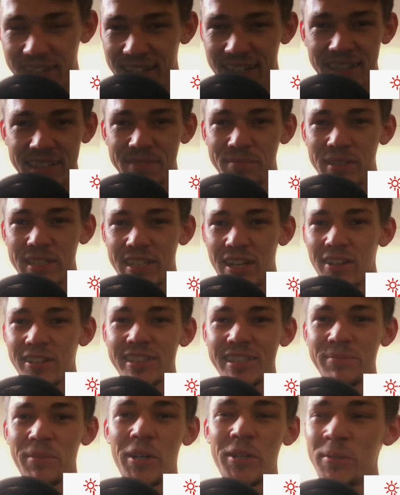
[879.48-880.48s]
Getting a bit
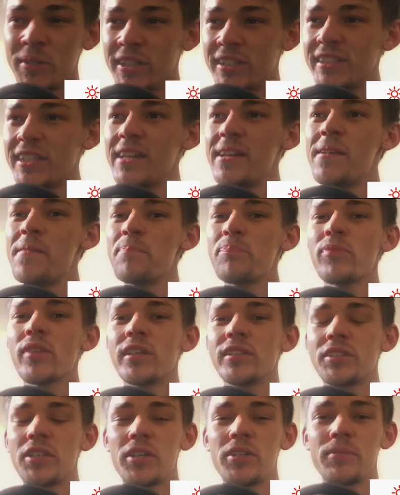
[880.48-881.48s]
lost in my own words.
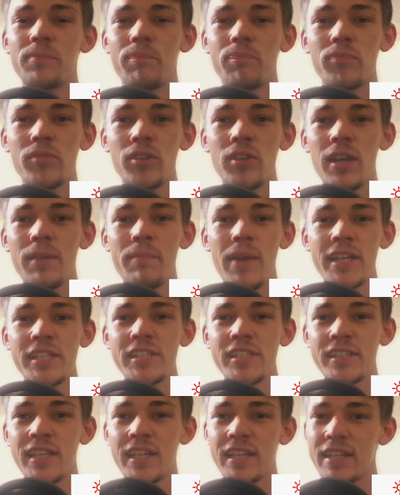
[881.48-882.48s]
So you
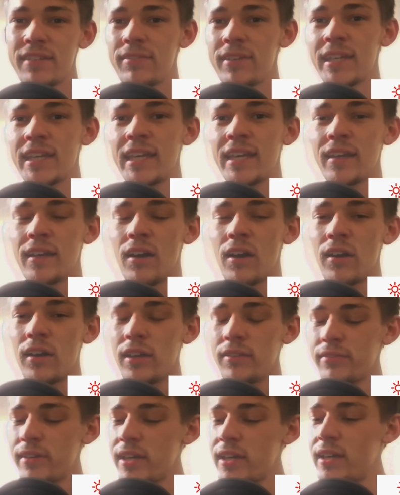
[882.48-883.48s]
imagine that if
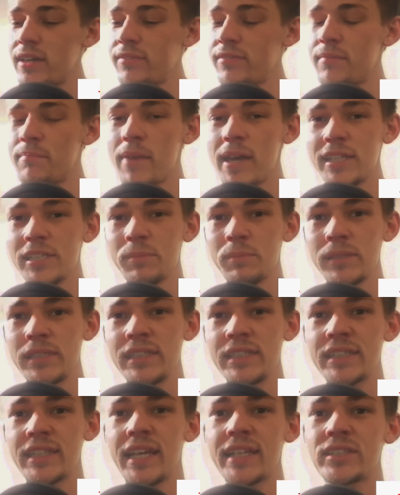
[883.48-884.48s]
if a mass
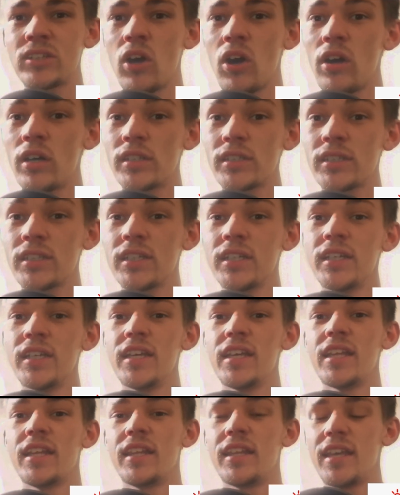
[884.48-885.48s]
piece gets hot,
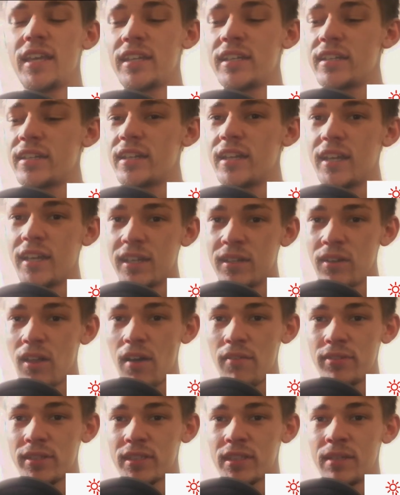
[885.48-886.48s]
then it'll
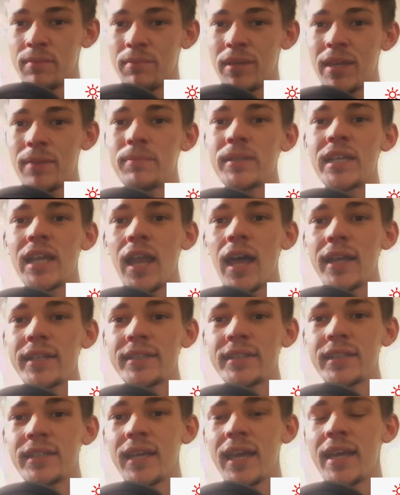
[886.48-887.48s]
obviously be a bit
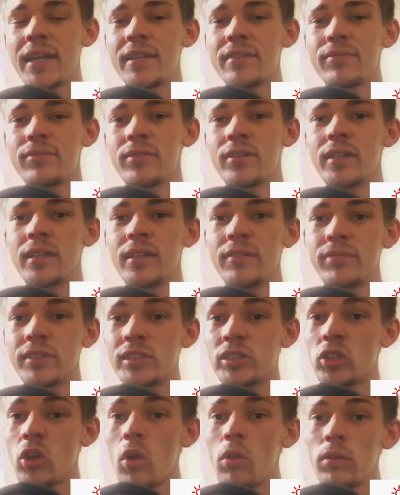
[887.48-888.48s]
lighter, and if
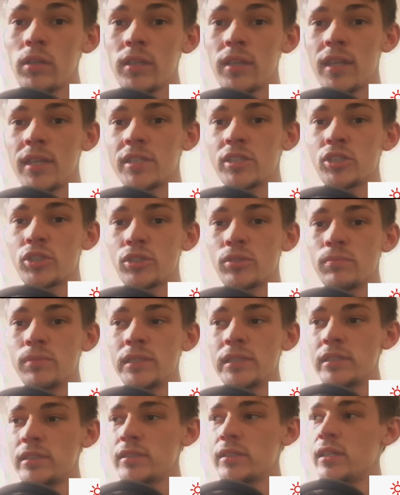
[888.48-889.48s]
it's colder than it should
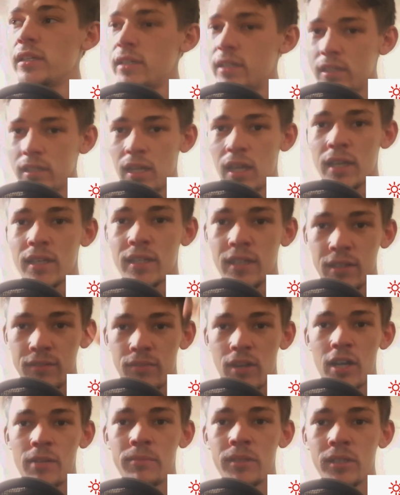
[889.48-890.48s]
be, like the
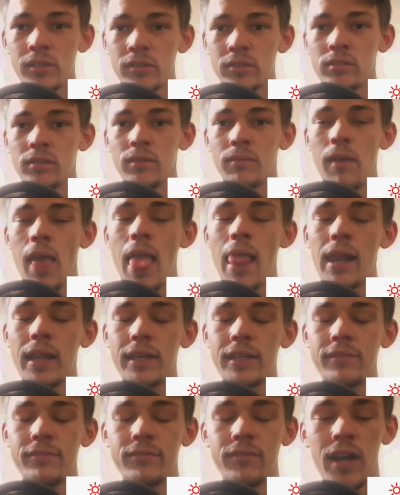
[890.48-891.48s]

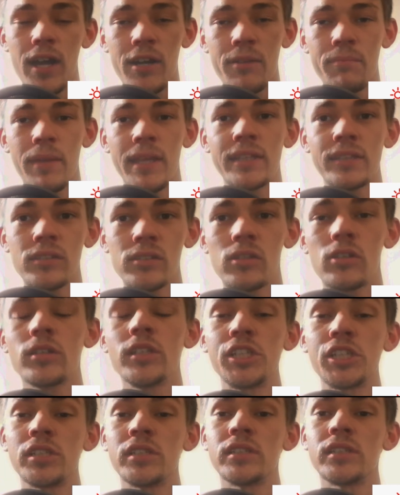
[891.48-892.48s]
environmental
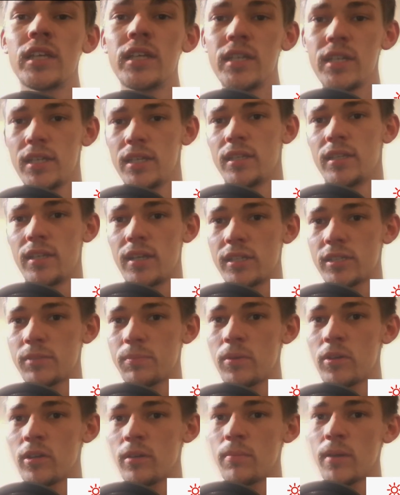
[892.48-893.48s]
conditions that I
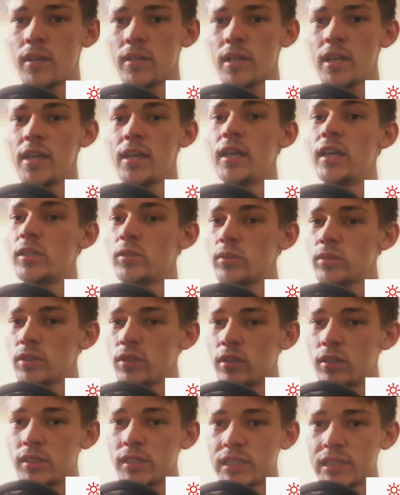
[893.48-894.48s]
spoke about, it's also
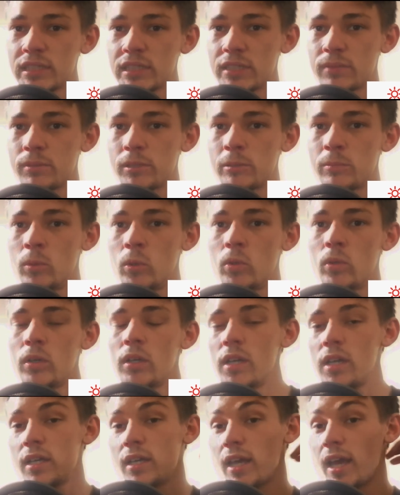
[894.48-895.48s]
going to sink a bit more.
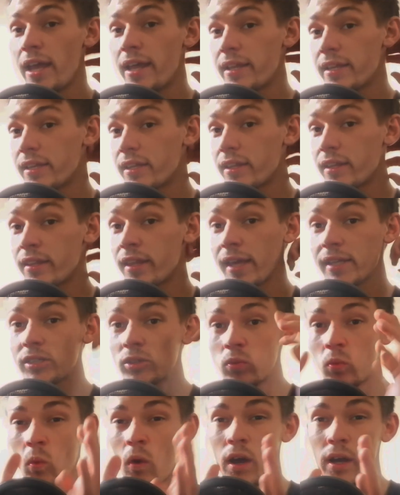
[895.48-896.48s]
And
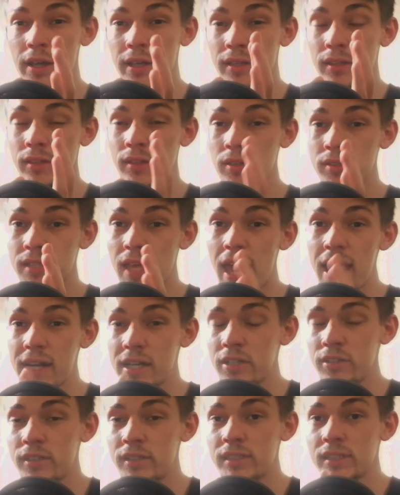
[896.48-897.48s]
that's why those
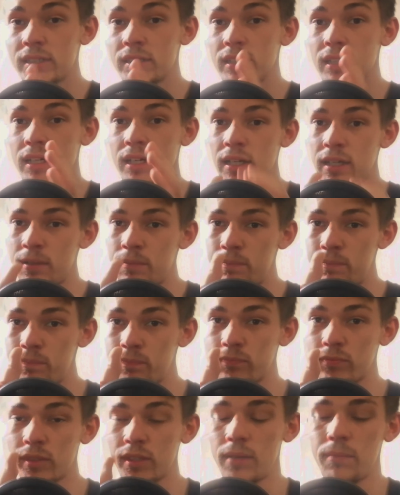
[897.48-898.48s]
accurate
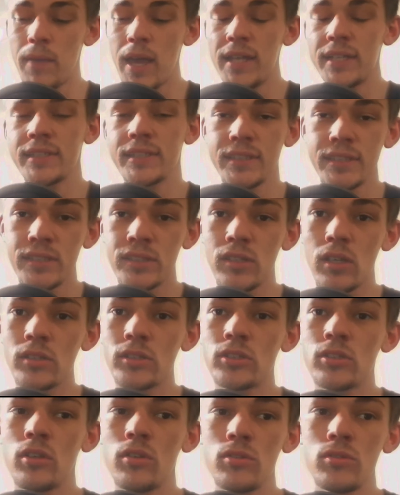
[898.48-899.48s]
balances are
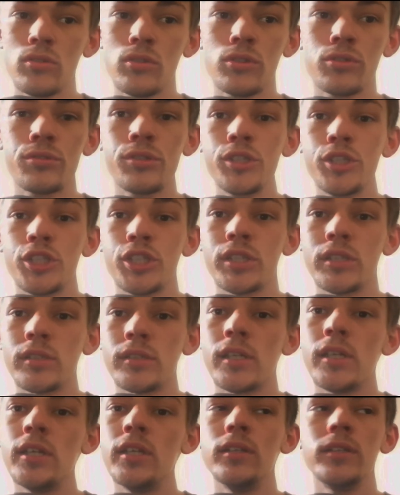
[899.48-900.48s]
so
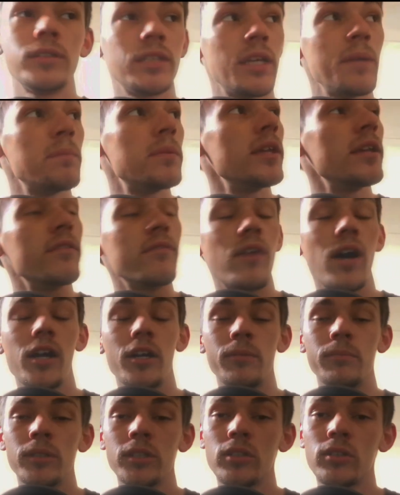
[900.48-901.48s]
crucial to keep the
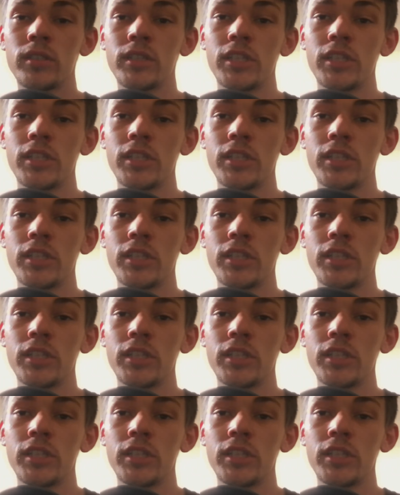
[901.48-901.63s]
environment